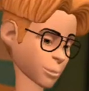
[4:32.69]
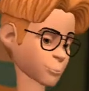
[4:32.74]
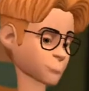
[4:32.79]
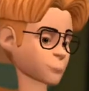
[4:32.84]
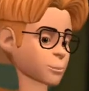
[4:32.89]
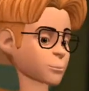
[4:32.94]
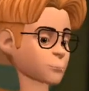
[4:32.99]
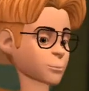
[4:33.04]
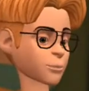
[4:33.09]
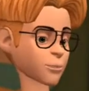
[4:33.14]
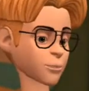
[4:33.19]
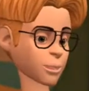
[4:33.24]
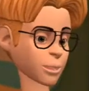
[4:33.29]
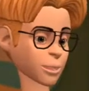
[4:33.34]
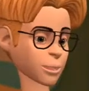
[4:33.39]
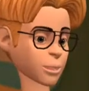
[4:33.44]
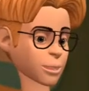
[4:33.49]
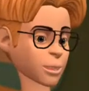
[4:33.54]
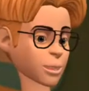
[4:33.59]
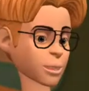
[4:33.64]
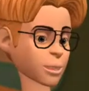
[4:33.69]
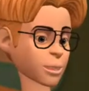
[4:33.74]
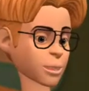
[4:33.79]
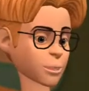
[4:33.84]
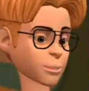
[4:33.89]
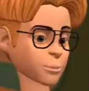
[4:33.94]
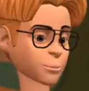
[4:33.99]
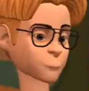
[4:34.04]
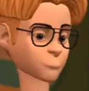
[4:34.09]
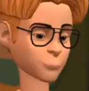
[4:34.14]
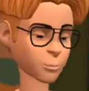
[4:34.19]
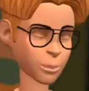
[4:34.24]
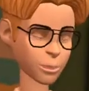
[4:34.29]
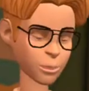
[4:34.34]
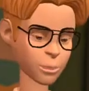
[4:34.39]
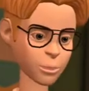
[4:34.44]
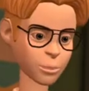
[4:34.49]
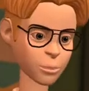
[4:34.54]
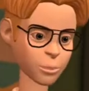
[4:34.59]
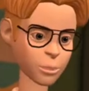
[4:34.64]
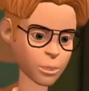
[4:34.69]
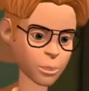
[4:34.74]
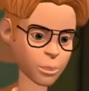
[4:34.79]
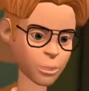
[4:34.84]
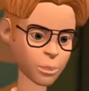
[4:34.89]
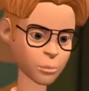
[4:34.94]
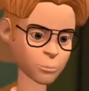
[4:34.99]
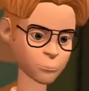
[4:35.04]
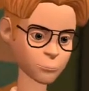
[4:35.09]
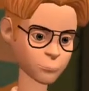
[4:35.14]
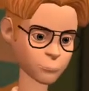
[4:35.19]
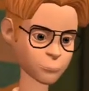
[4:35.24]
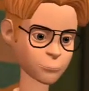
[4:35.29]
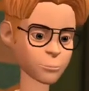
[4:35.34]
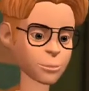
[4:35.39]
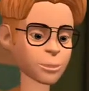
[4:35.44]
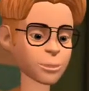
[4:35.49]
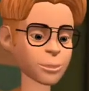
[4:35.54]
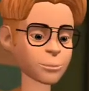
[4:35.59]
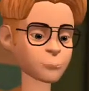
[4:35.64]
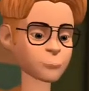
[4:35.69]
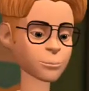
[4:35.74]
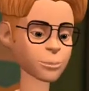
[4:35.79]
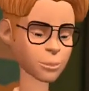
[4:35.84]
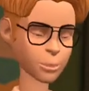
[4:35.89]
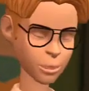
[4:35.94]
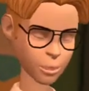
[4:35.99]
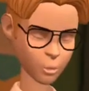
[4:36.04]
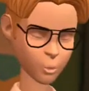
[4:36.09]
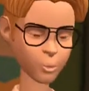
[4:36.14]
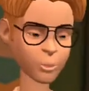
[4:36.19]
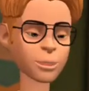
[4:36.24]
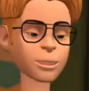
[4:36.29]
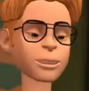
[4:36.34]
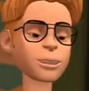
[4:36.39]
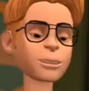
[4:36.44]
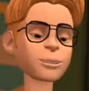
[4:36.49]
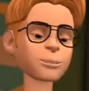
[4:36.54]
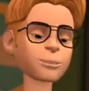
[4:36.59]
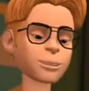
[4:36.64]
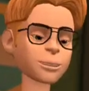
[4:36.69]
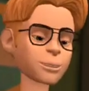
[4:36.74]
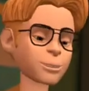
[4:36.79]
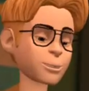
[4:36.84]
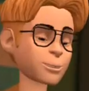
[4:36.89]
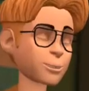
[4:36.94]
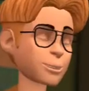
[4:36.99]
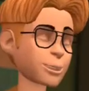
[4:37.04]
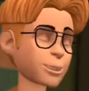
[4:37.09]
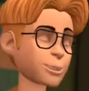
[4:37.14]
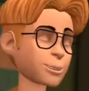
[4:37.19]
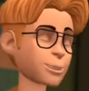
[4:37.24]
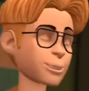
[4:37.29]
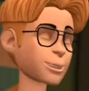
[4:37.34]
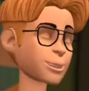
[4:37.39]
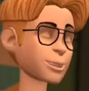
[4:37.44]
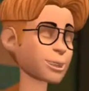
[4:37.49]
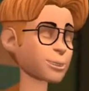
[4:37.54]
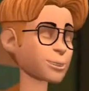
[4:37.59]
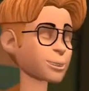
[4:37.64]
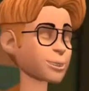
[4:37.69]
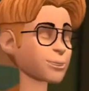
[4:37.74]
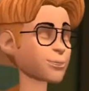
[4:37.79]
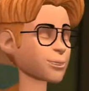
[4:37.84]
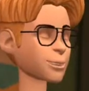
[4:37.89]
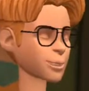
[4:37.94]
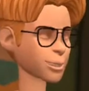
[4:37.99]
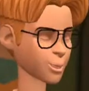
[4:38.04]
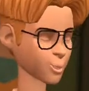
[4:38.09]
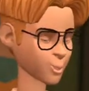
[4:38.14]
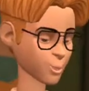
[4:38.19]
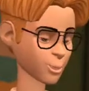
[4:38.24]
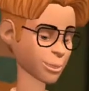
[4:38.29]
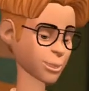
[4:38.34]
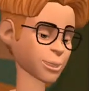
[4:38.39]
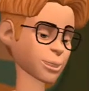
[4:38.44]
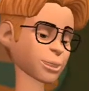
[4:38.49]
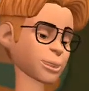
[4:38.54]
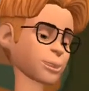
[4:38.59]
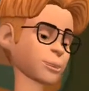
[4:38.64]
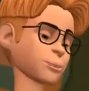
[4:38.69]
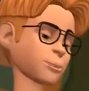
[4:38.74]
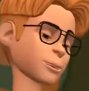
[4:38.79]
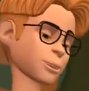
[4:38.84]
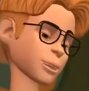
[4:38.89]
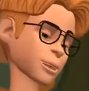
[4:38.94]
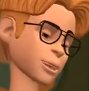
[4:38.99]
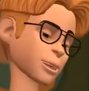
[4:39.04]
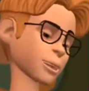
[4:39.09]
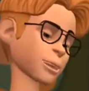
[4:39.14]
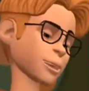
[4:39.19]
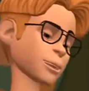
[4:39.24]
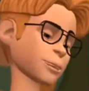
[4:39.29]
mama foot long spinal needle. It comes with no anesthesia or you can have dilaudid on the side.